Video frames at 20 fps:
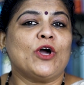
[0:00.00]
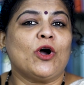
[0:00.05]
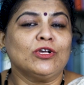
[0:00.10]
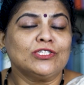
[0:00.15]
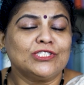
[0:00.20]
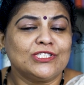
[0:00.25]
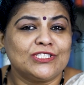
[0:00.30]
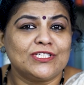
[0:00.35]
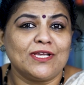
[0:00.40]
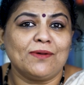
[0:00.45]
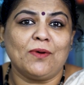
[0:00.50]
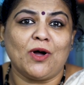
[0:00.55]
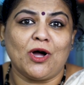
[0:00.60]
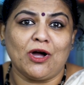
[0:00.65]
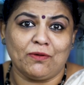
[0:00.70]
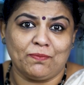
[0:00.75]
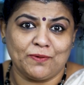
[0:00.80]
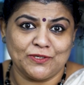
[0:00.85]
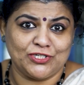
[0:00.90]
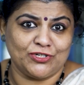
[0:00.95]
awesome
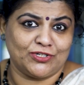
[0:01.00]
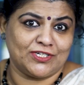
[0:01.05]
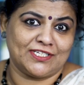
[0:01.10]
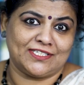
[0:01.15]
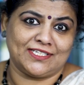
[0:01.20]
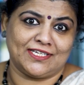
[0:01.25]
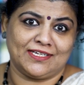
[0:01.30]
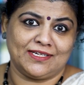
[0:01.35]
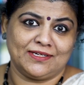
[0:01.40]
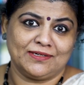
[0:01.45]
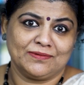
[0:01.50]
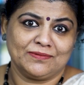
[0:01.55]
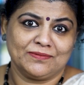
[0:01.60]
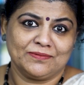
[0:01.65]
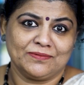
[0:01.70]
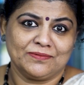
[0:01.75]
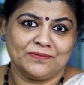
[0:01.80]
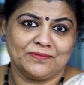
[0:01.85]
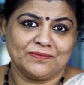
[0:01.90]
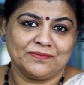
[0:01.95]
opportunity
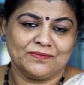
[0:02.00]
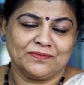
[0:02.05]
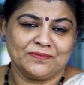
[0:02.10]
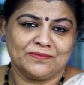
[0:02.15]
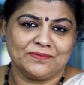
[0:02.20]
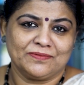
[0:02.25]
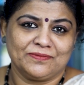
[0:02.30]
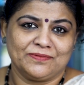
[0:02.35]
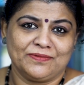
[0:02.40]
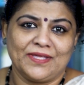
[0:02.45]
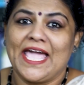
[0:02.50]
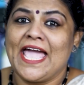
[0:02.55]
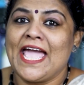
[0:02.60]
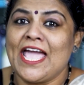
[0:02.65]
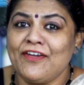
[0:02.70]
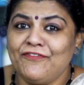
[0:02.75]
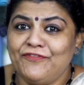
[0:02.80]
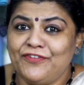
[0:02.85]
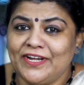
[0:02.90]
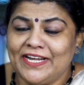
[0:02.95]

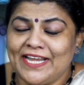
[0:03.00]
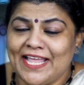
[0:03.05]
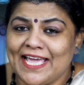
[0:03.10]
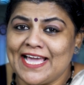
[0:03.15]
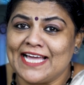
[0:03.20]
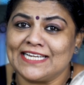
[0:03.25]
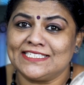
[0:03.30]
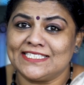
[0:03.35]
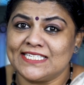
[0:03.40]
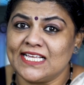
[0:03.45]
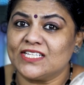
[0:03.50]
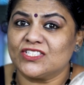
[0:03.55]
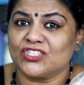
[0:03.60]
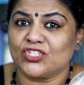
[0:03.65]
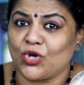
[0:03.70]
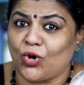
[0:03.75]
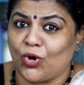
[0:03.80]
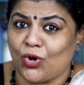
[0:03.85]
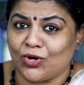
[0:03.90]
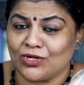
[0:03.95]
every day at 6
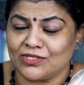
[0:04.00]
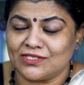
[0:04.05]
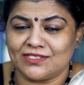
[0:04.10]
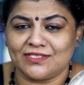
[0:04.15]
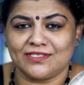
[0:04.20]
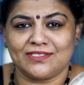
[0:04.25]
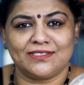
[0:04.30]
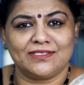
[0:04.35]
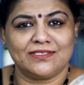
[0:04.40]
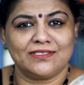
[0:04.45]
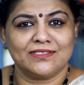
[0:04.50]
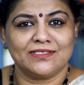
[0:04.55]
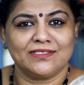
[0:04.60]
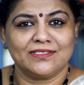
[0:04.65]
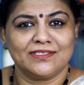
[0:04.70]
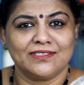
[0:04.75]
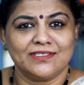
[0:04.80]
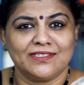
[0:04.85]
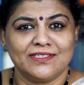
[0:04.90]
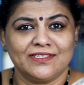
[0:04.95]
course
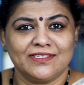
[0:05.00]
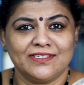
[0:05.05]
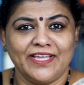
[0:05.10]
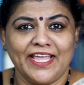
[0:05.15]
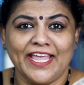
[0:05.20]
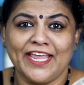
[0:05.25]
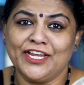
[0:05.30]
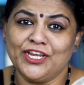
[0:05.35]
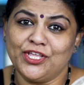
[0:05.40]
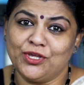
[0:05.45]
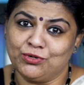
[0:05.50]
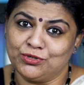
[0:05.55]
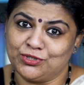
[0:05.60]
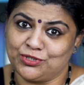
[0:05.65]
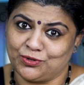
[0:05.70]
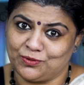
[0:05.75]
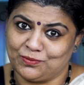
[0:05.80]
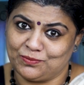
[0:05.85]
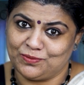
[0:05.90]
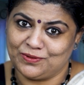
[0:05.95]
in
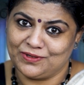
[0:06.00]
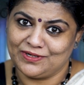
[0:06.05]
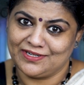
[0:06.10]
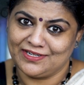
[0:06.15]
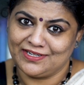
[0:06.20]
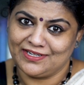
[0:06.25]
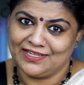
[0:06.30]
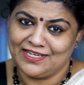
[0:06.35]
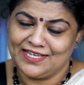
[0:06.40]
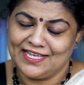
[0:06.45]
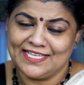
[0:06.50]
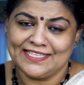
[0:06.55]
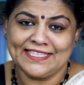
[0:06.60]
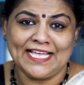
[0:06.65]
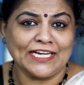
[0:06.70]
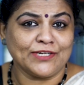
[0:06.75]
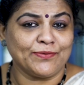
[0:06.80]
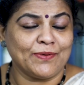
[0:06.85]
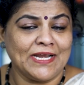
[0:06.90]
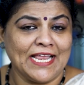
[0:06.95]
YouTube
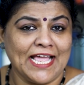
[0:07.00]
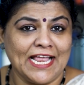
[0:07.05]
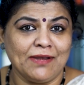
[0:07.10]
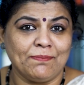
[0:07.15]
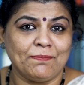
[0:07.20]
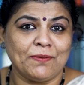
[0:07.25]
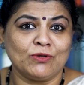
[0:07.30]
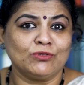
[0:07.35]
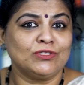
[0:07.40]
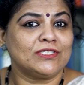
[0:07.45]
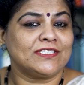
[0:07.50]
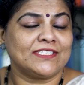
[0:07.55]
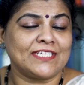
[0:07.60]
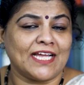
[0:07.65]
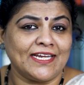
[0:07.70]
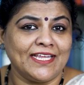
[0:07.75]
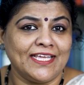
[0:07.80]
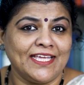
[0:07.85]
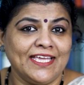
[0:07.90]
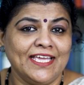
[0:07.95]
that will help you
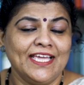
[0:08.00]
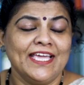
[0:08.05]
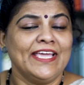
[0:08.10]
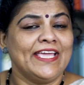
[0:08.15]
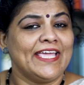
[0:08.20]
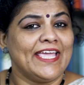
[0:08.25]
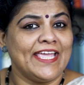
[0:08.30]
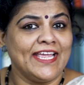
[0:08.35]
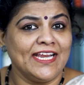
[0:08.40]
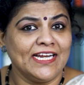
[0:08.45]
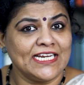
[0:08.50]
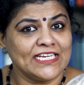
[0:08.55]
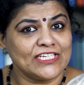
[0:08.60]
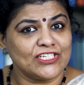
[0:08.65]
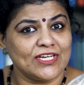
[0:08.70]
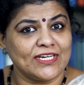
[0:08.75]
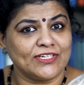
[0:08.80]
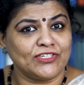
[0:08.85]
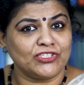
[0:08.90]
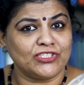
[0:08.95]
study
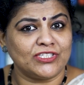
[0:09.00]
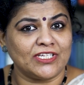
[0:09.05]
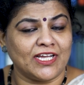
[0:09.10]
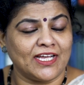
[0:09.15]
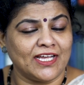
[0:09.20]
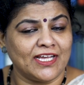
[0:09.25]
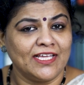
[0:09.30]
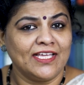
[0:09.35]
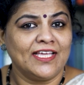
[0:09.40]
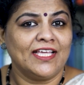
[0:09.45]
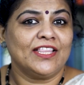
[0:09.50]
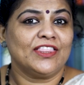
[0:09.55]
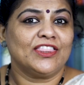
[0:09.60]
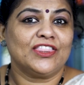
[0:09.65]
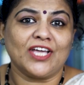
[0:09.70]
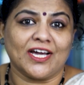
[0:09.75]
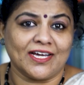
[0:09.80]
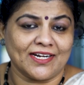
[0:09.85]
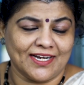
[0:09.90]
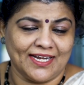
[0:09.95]
English literature
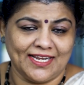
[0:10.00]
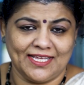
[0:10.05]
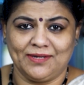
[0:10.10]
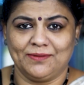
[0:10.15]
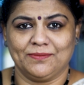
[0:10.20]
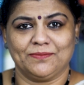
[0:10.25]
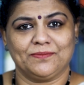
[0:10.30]
thoroughly.